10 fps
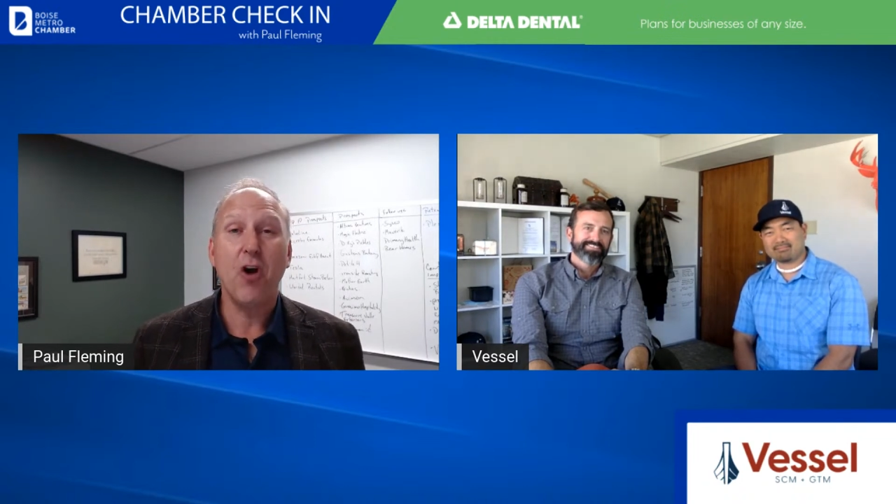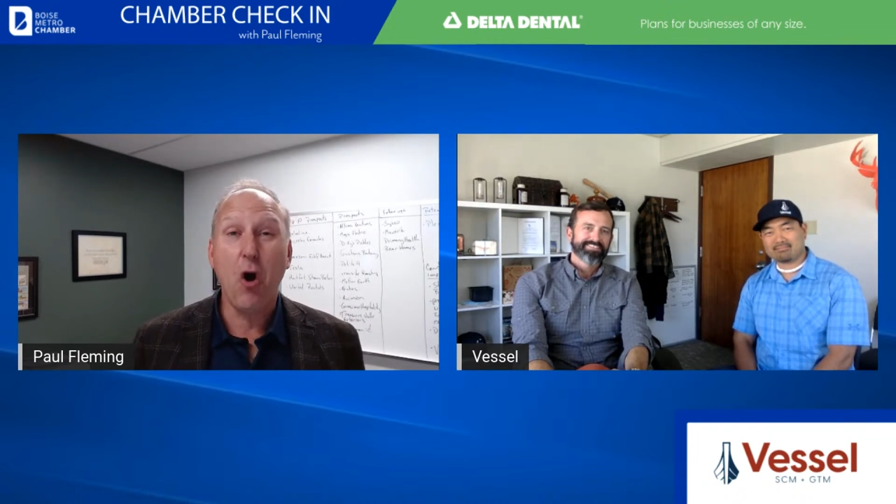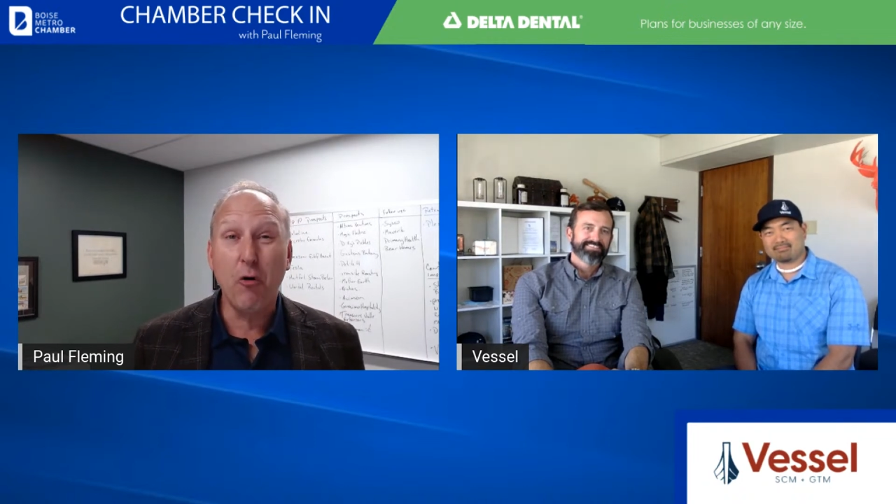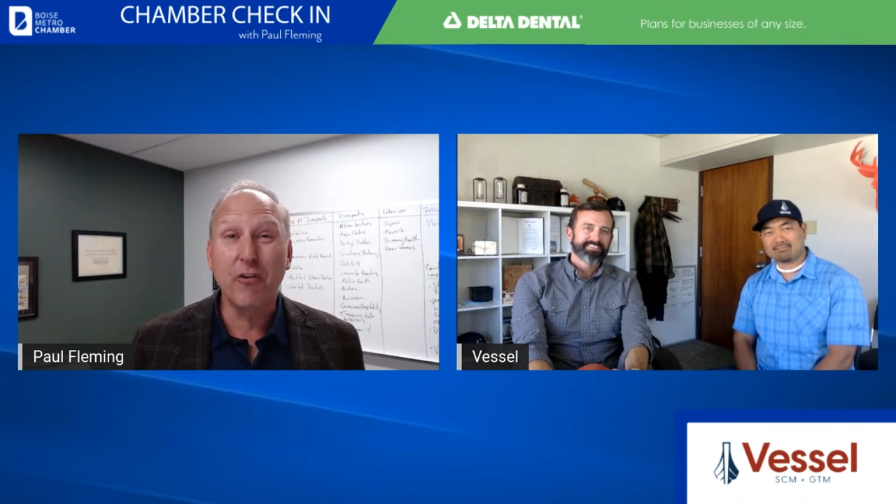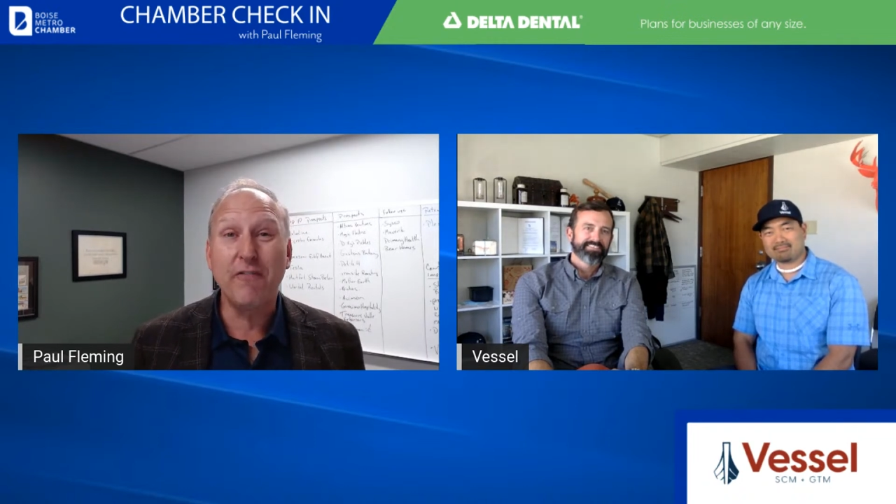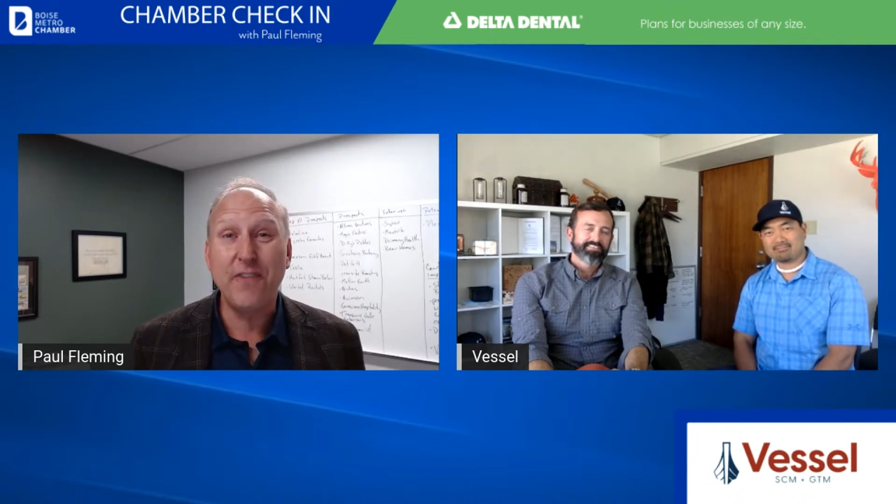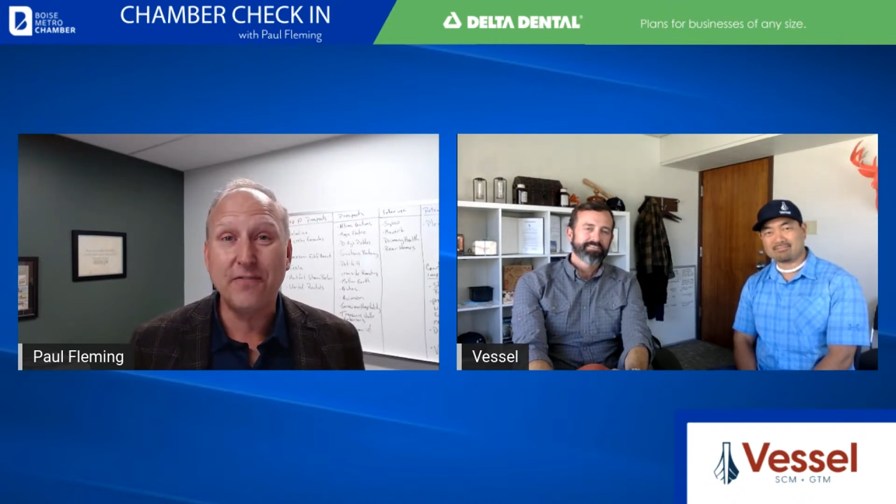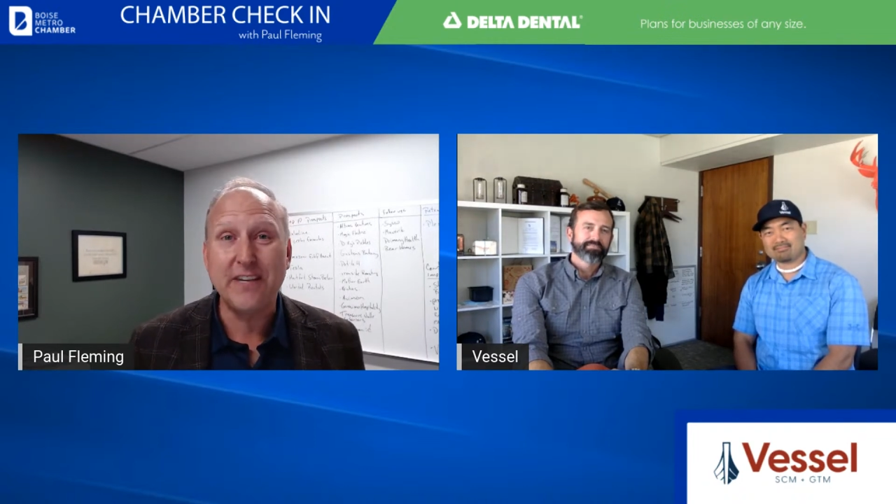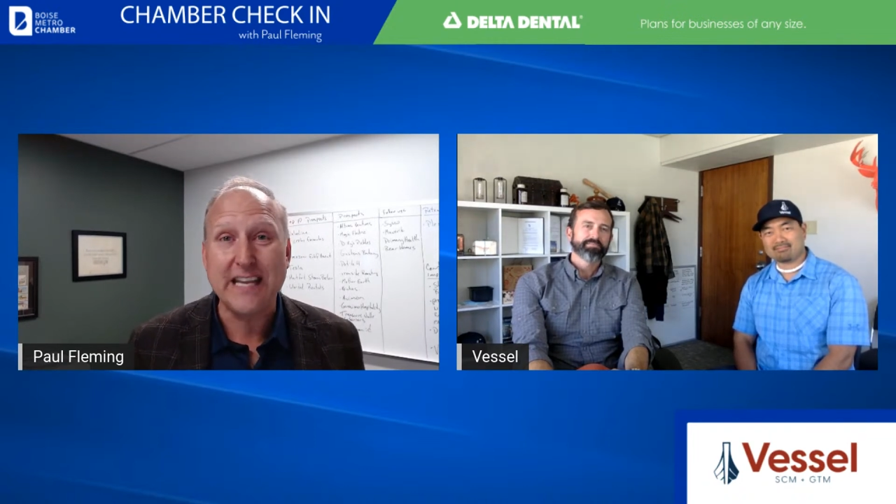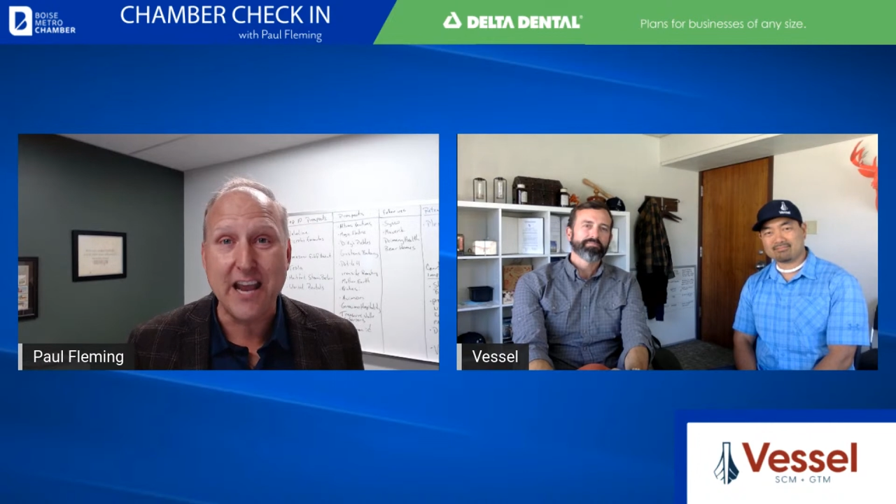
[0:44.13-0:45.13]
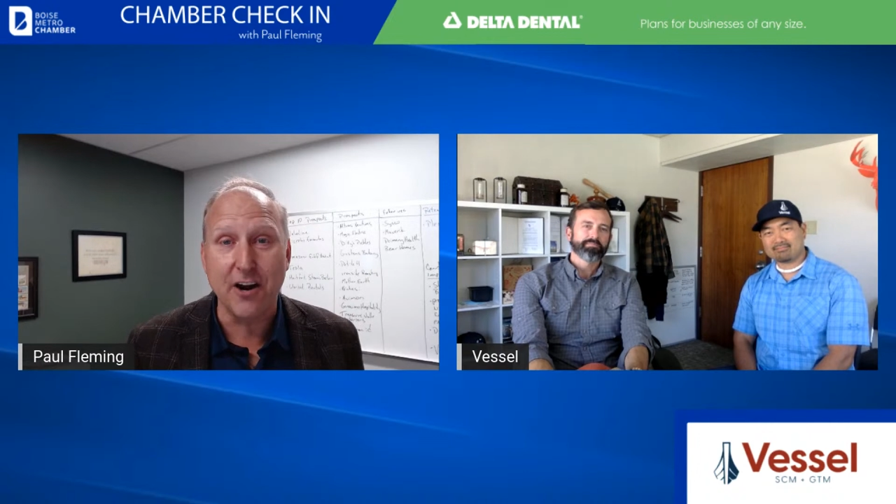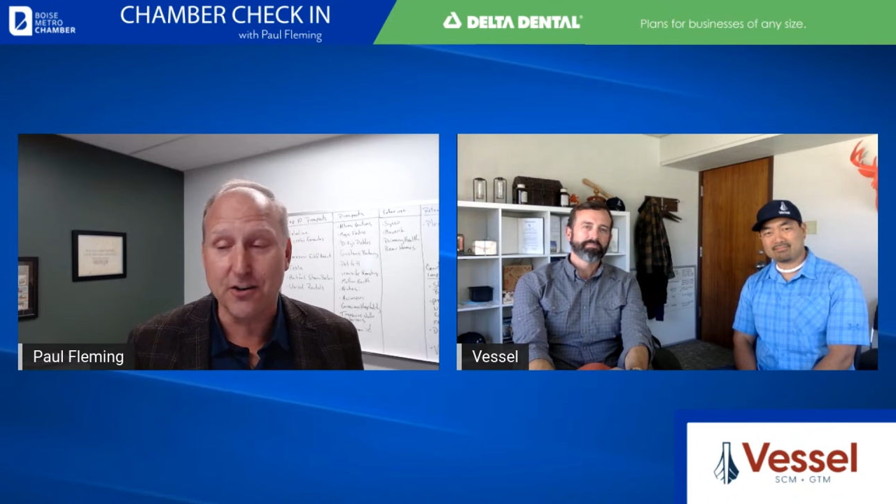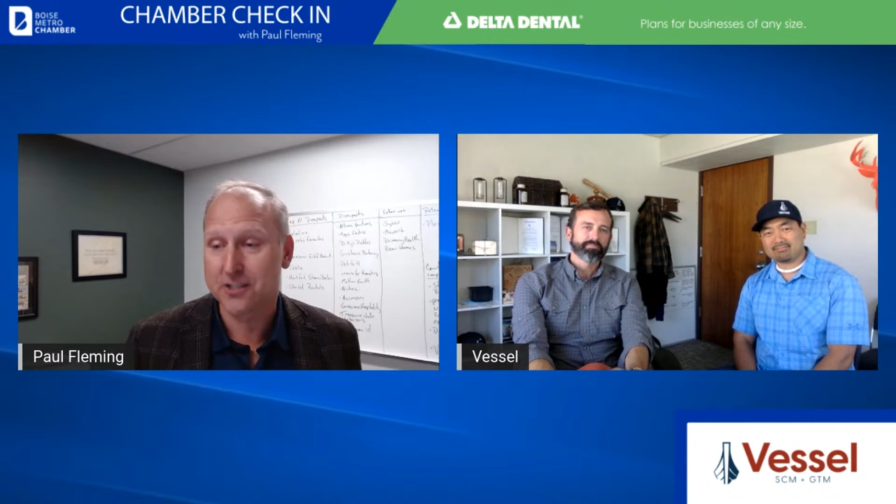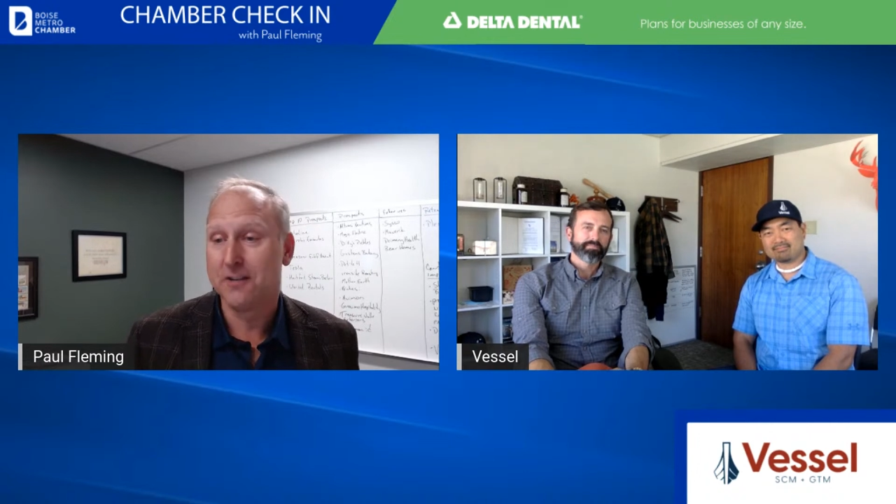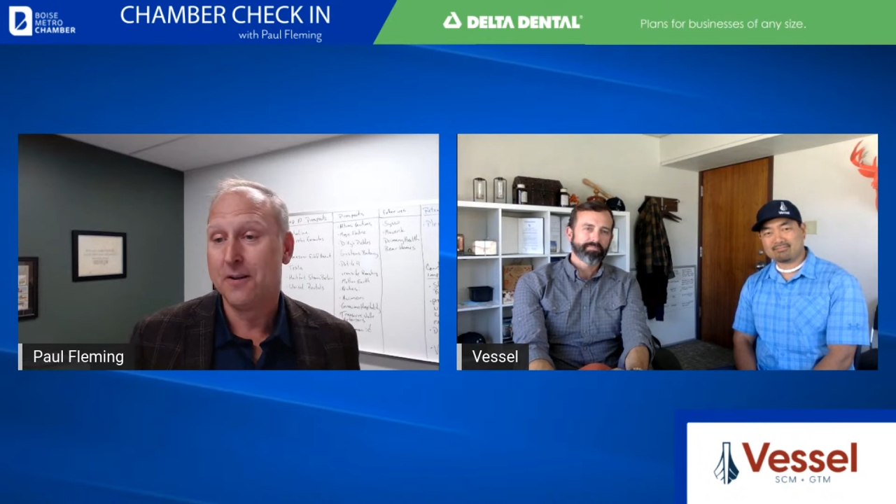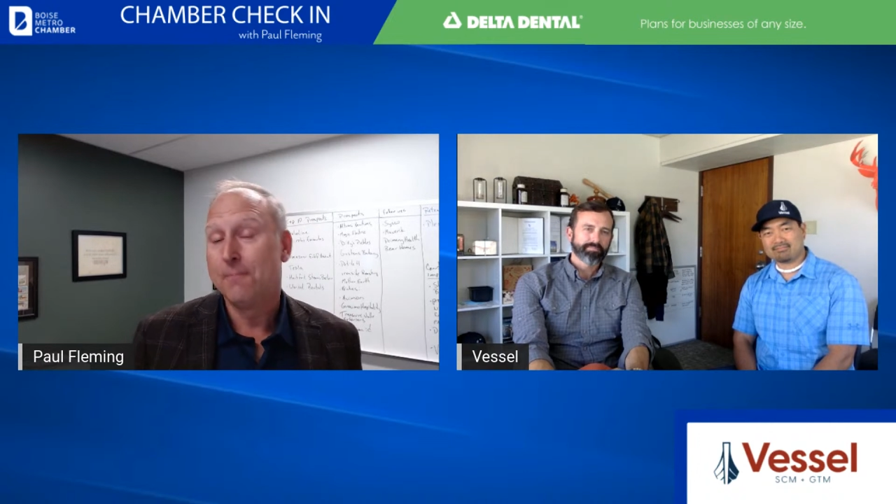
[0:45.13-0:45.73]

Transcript: over 50 years.